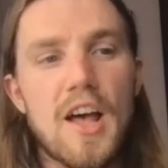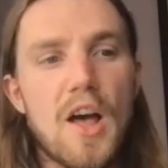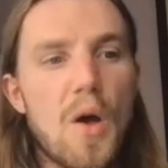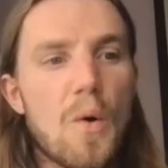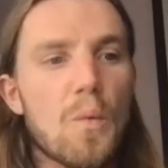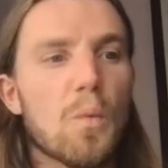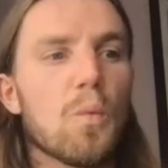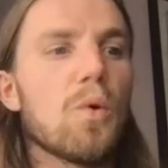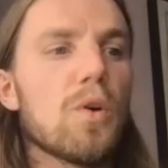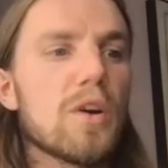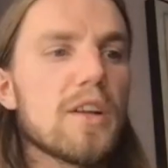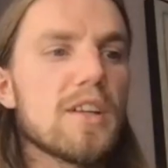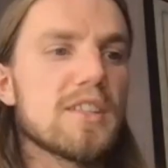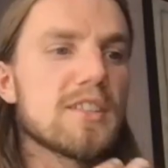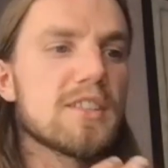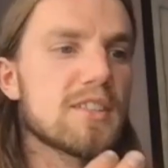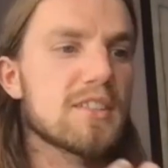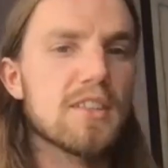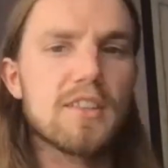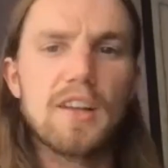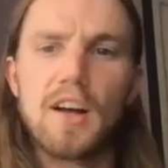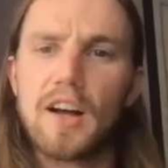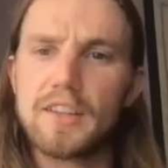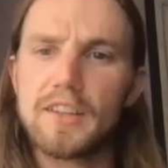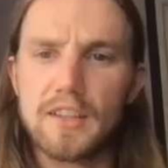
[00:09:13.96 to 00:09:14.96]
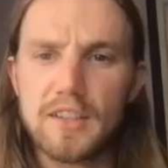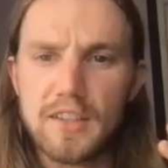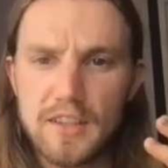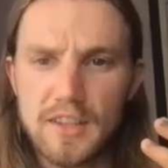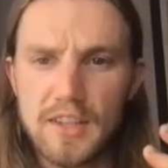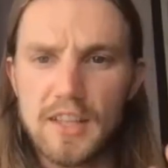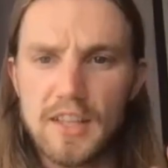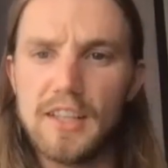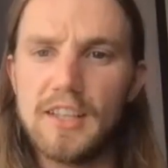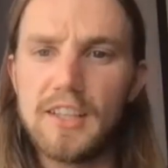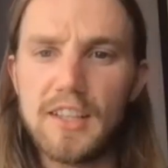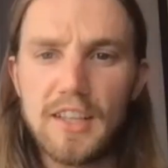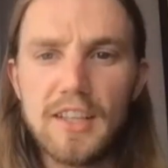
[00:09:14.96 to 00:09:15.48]
What is like
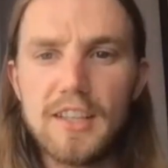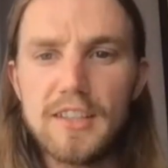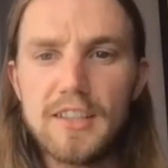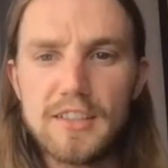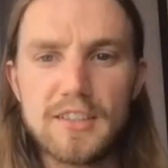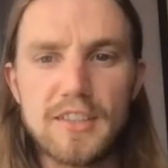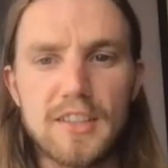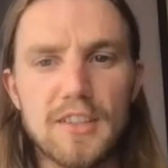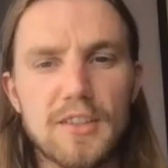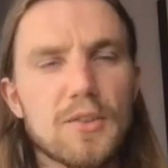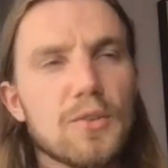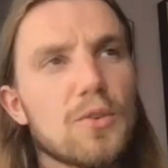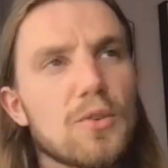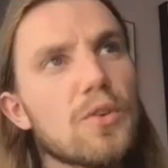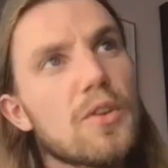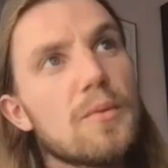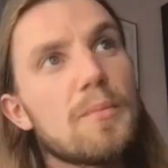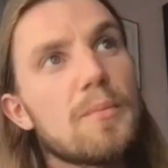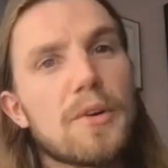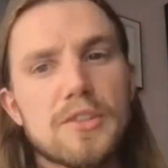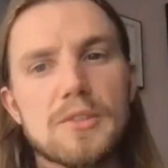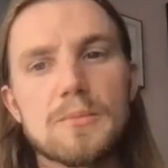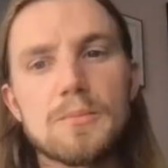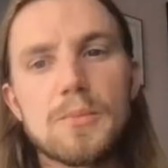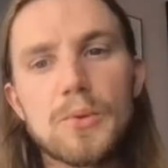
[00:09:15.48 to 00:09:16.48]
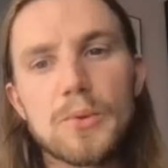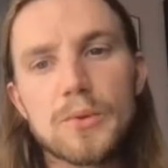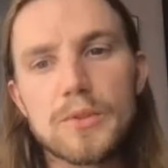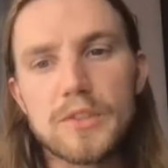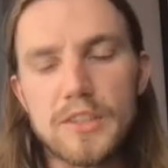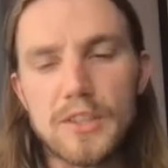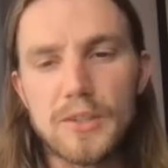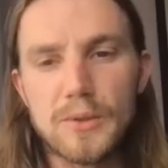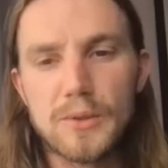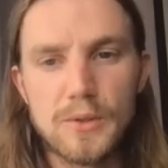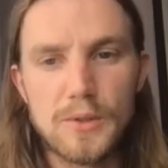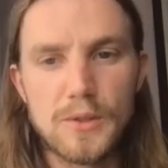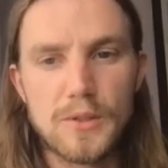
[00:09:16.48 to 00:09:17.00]
the key skill or the most important
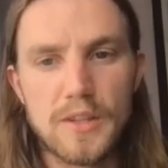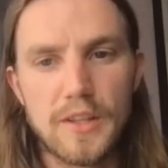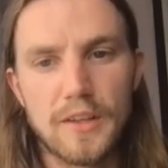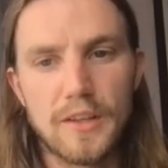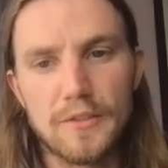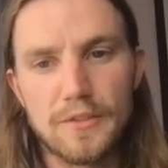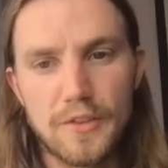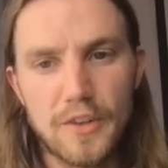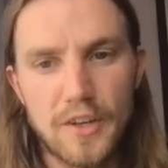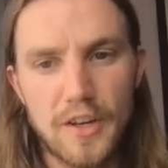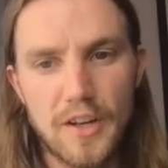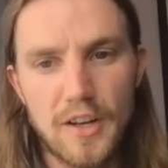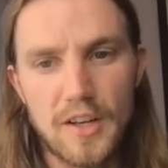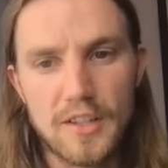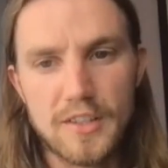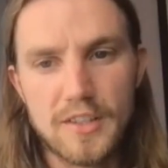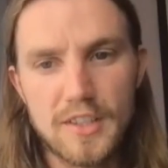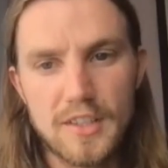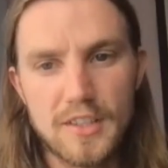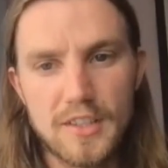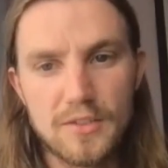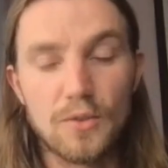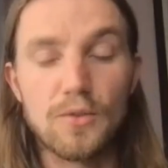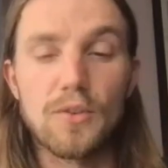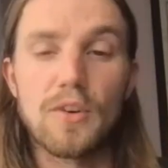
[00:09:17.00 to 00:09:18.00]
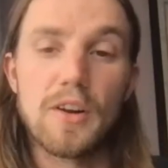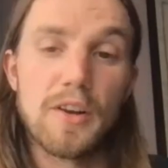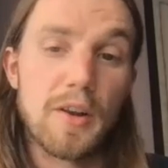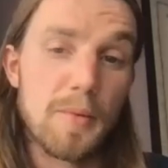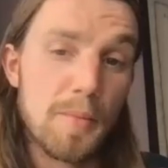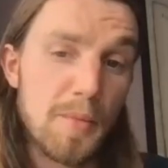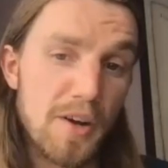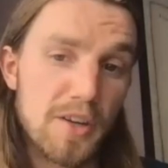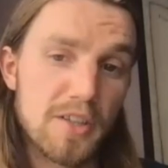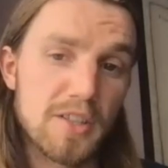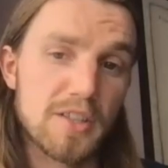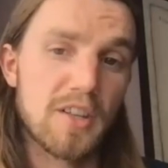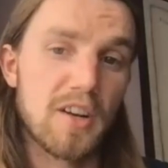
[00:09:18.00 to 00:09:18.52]
skill you think for an artist or an
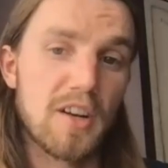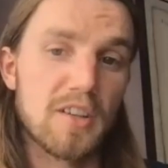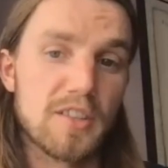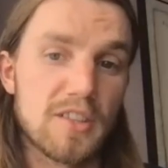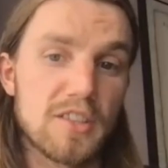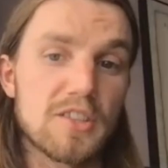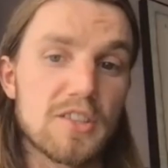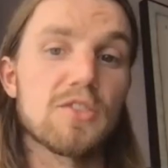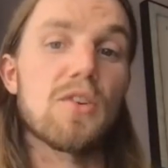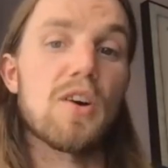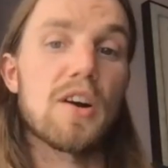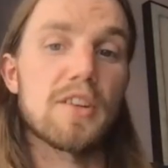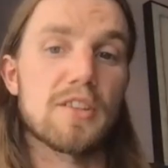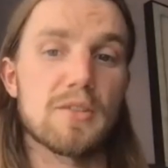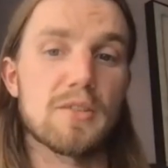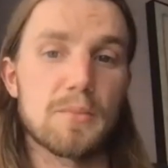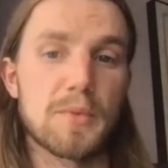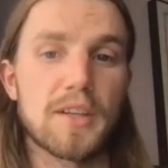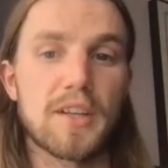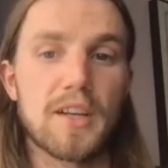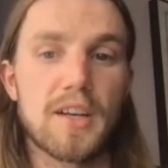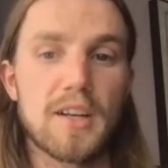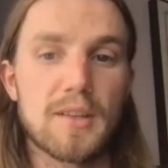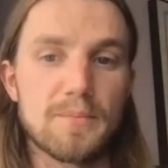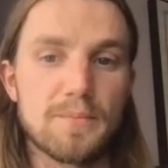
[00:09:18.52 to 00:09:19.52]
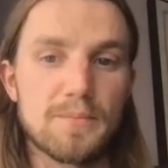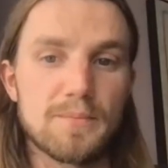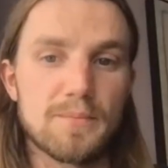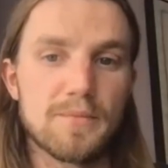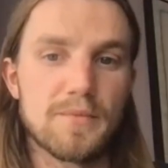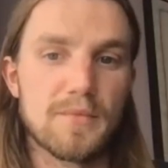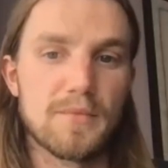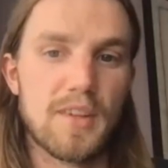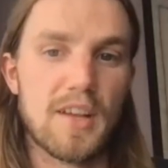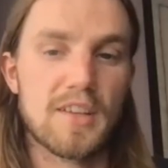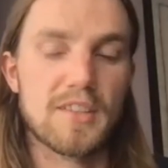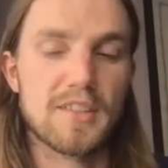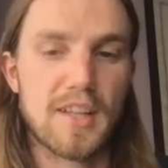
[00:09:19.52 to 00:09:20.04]
emerging artist trying to become
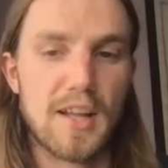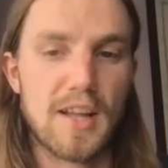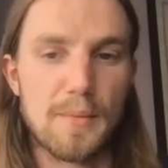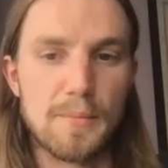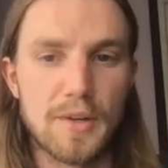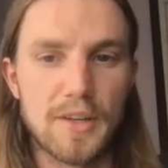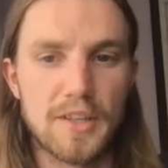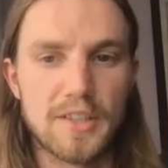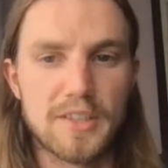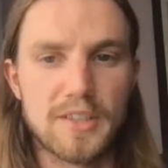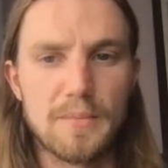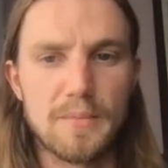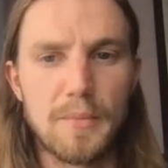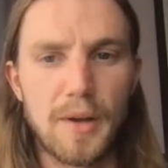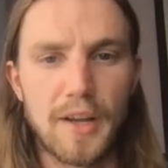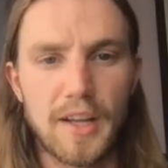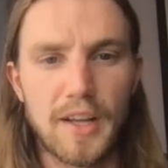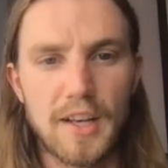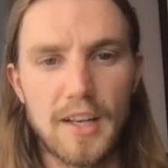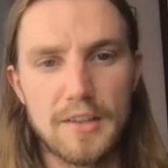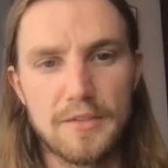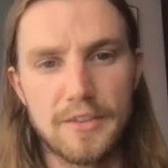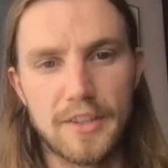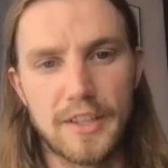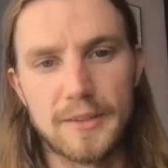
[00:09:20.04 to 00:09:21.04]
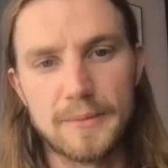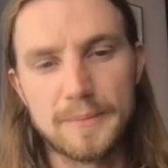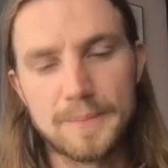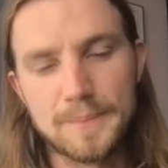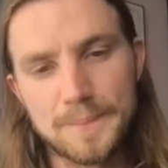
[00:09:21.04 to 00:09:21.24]
established and make a living?